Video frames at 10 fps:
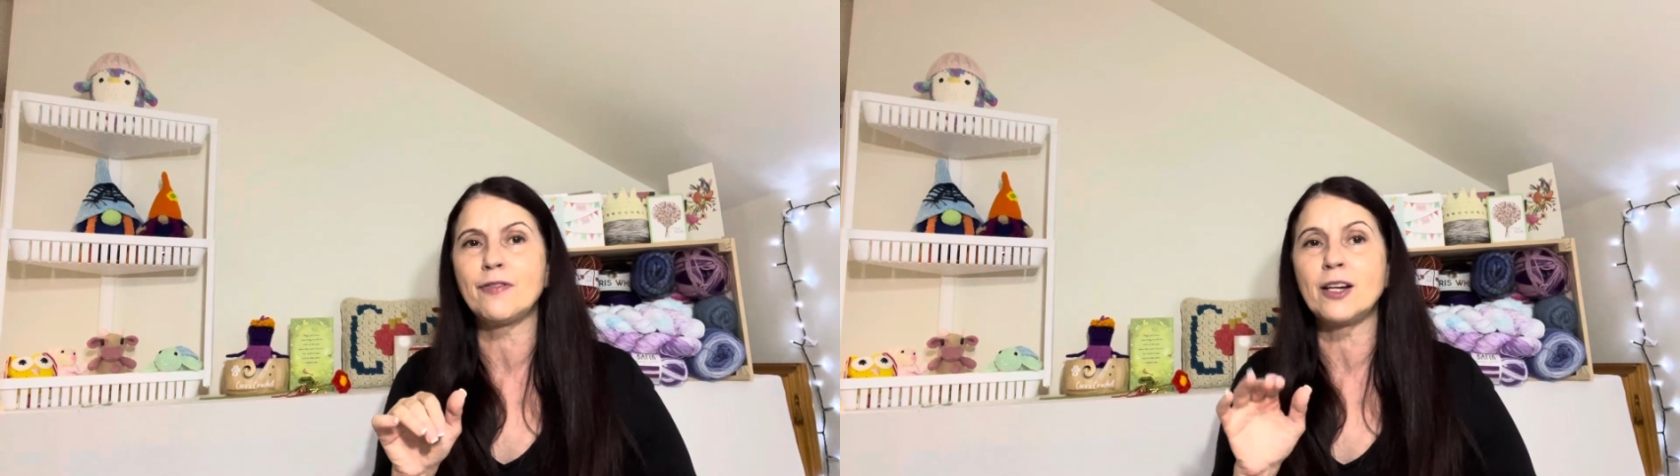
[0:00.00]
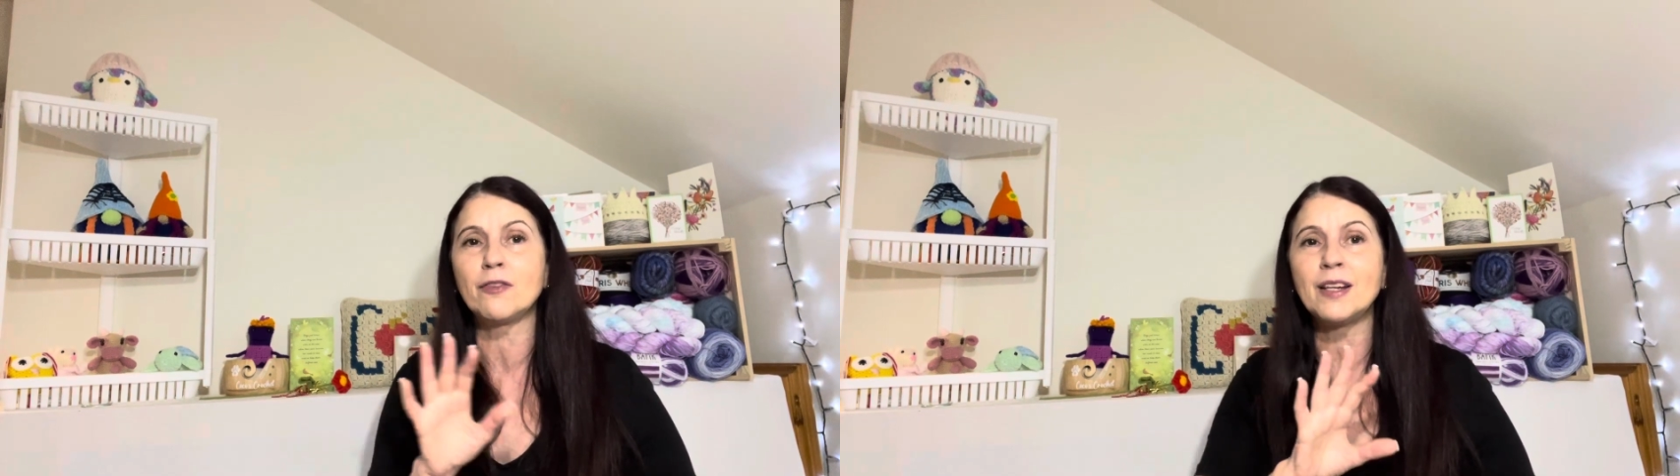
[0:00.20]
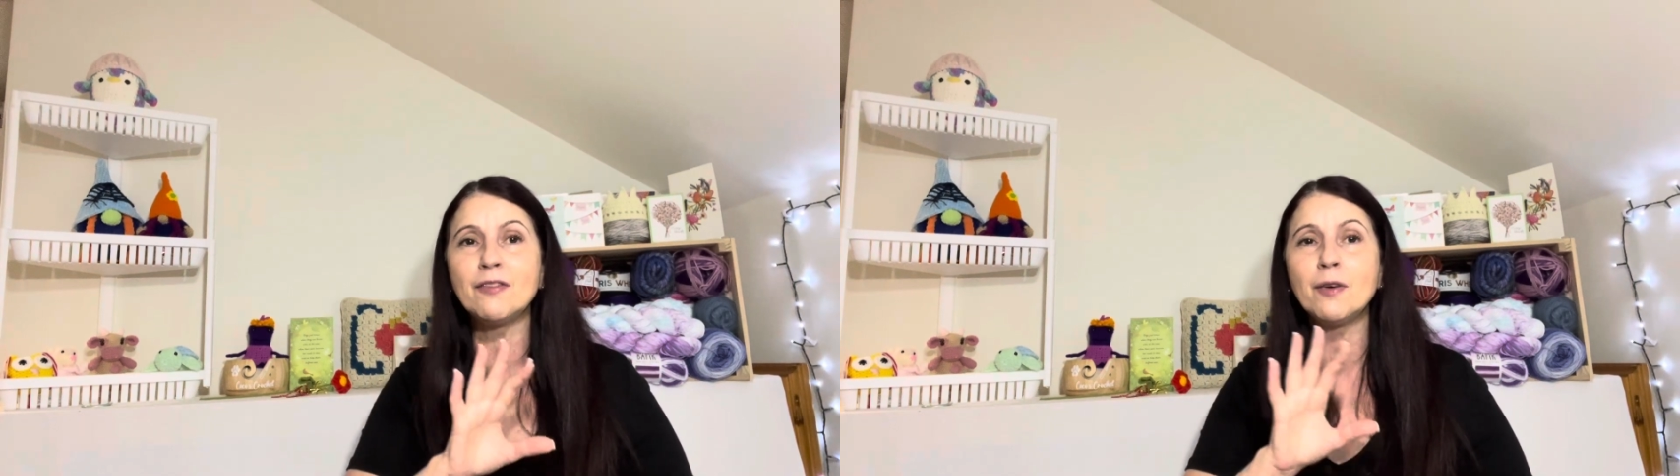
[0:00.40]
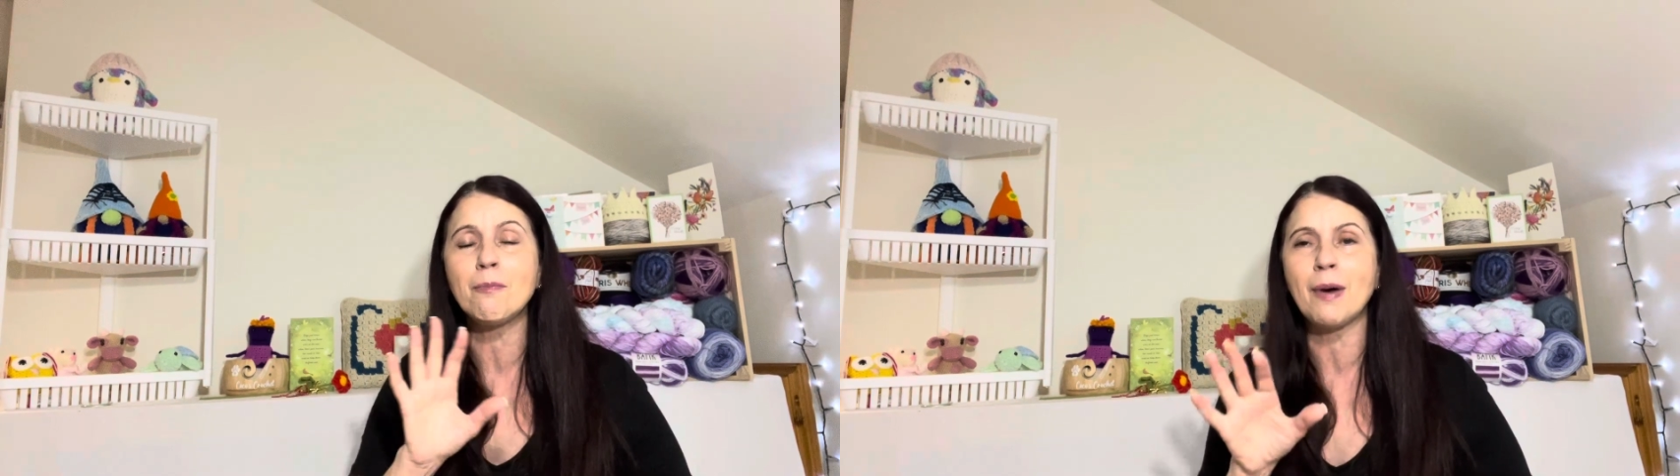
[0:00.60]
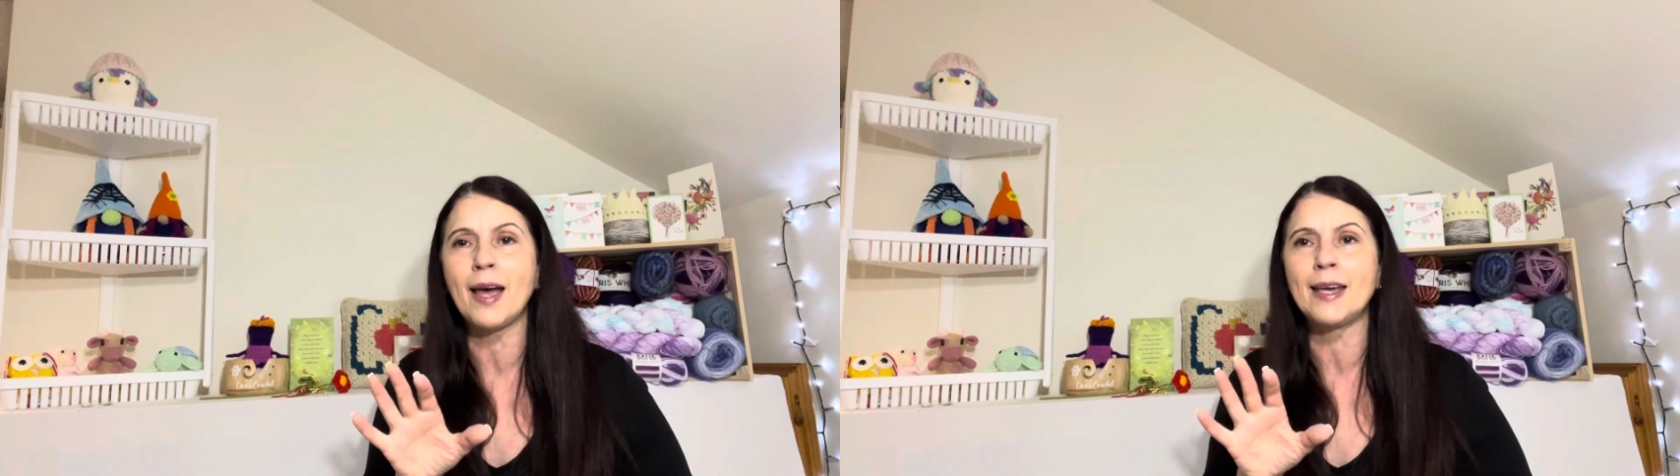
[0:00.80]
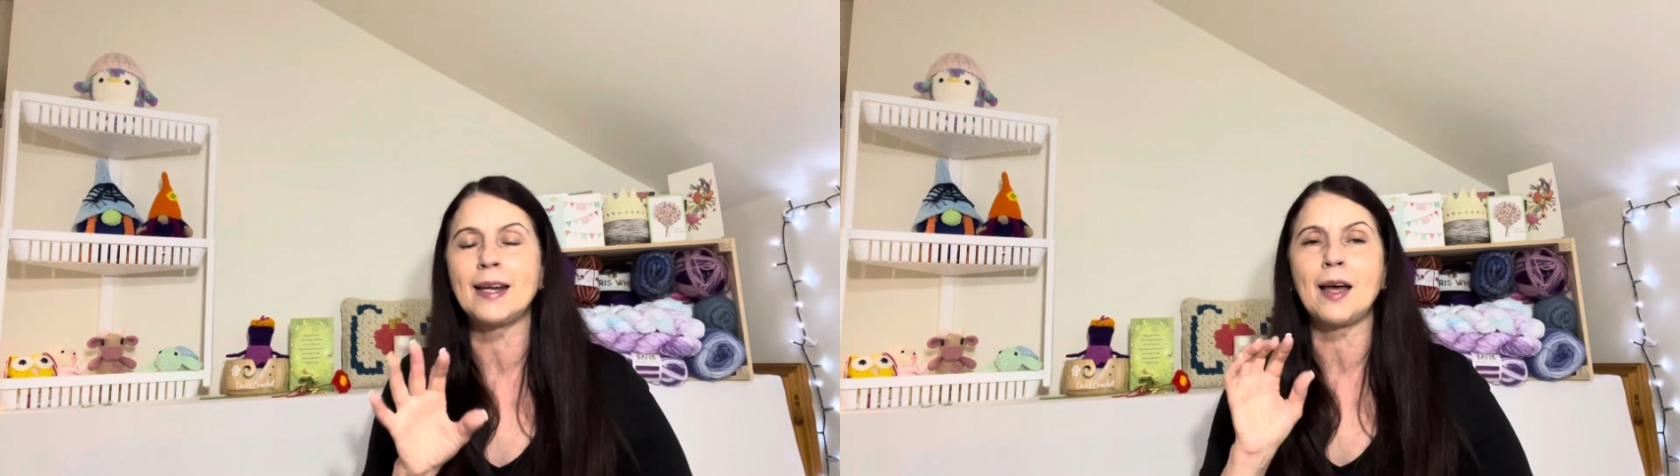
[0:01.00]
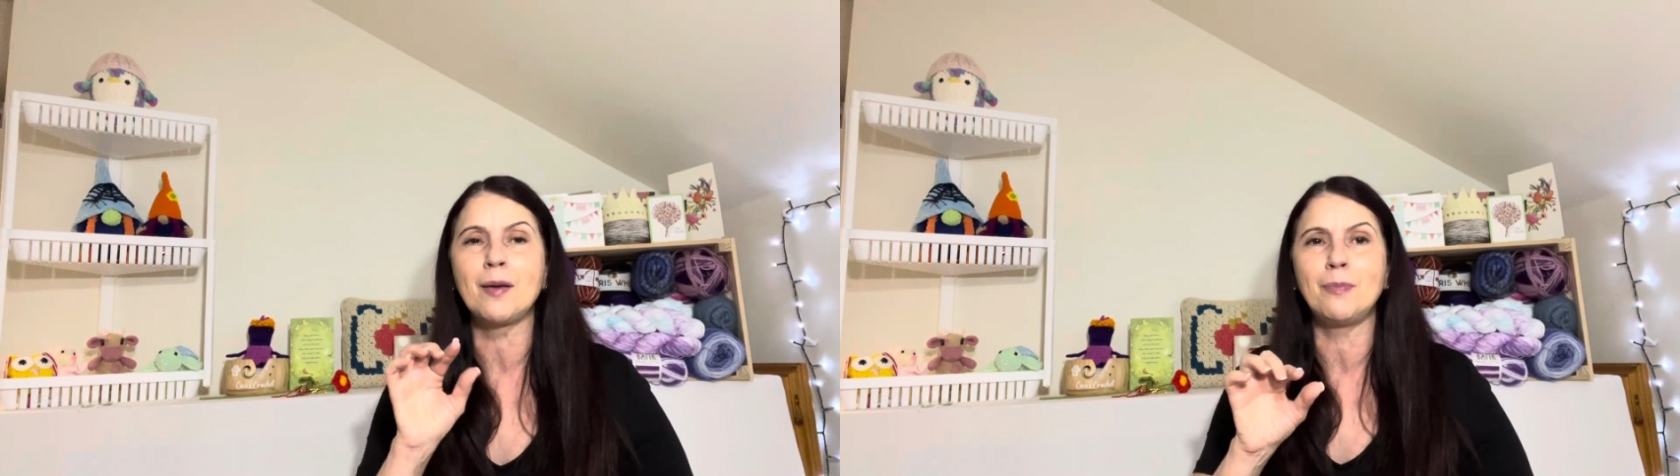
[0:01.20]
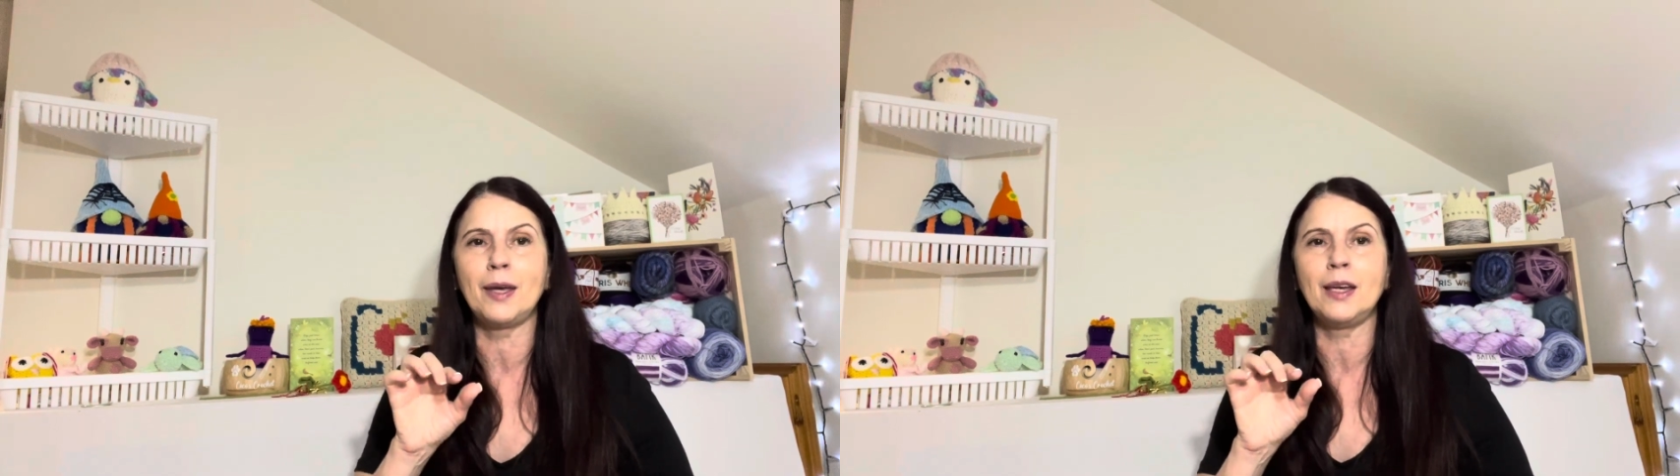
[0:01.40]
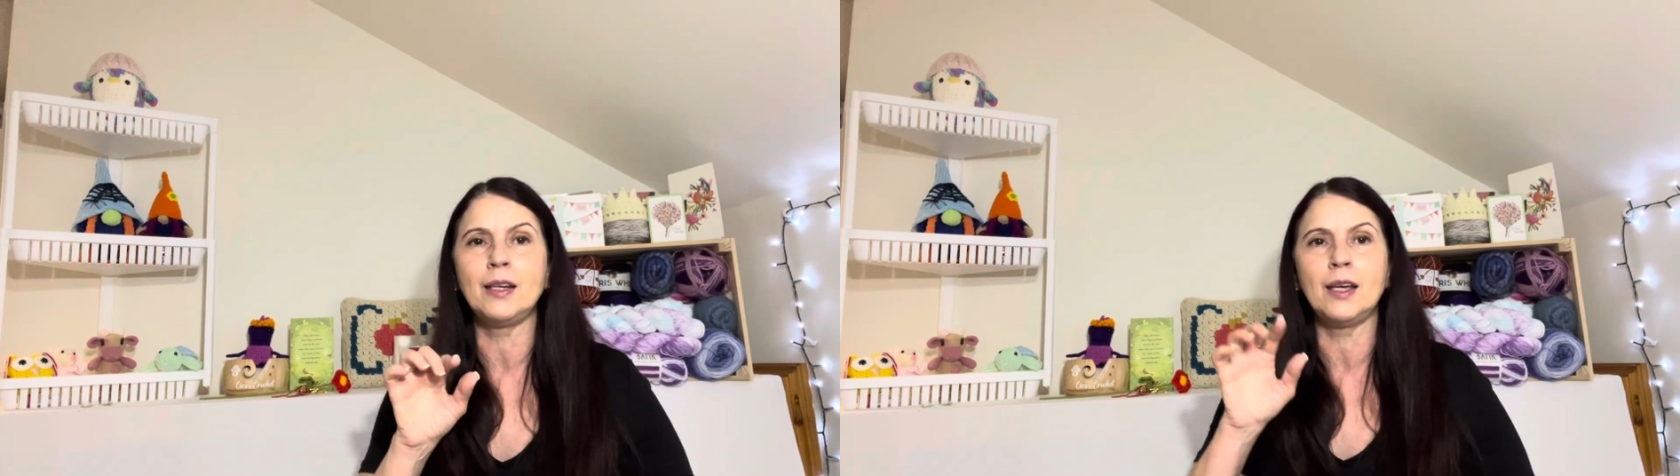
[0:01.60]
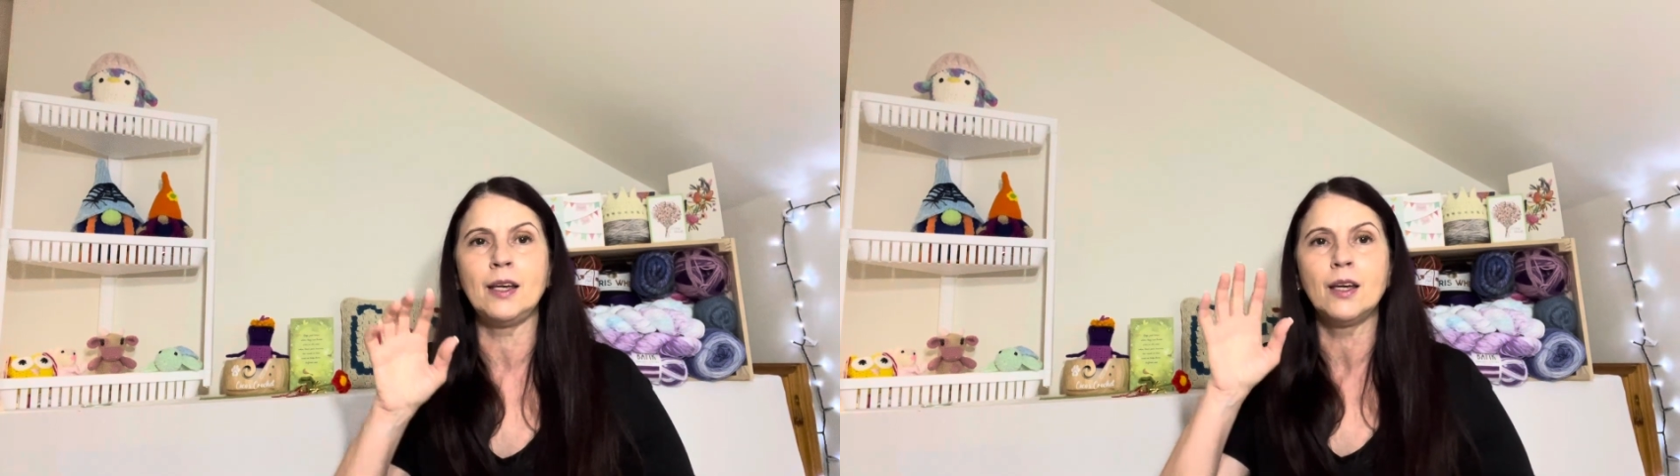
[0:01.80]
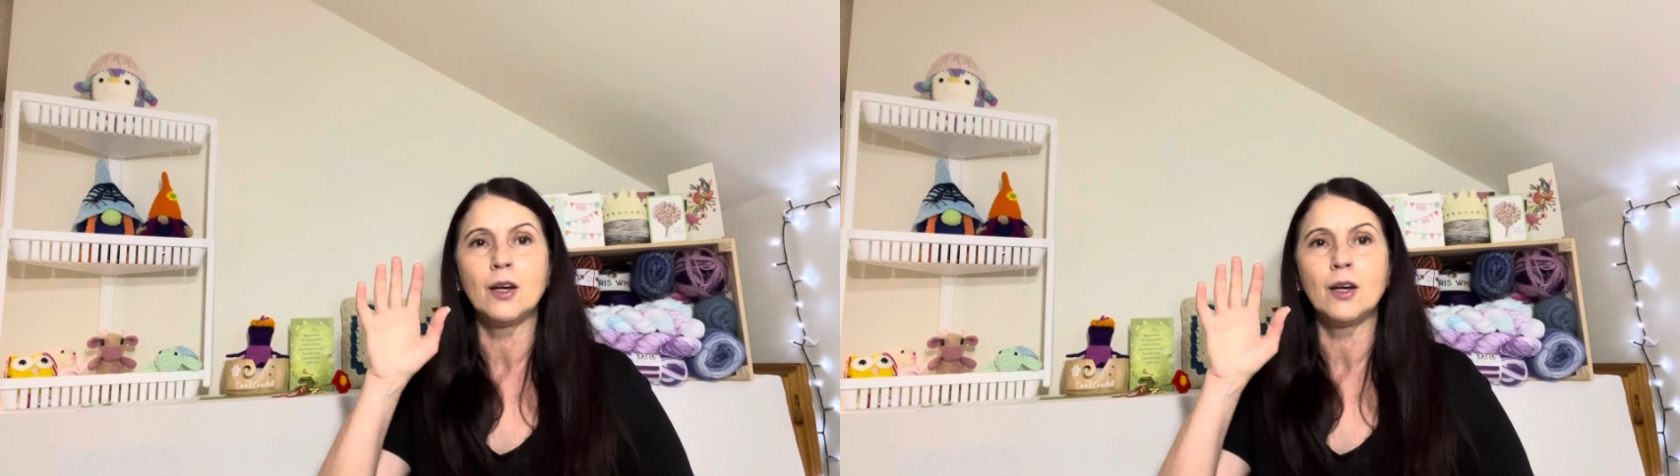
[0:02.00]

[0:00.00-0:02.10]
And I've never made a beanie